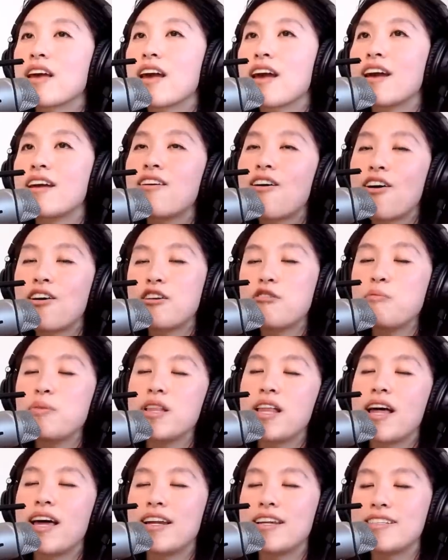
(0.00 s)
and on a
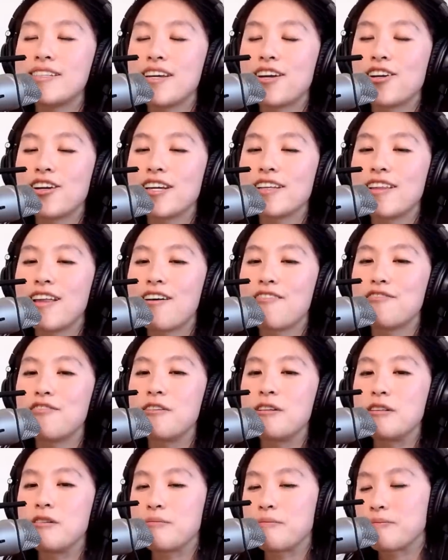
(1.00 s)
planetary
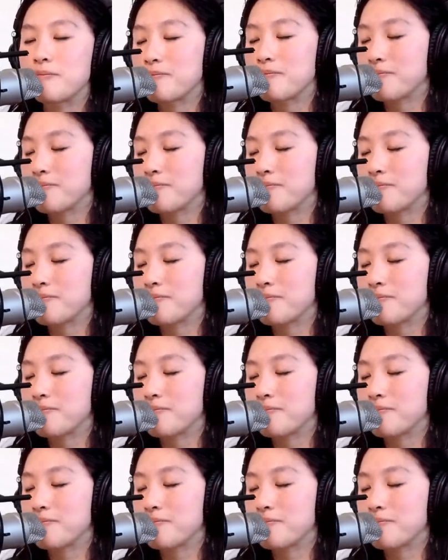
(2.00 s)
level,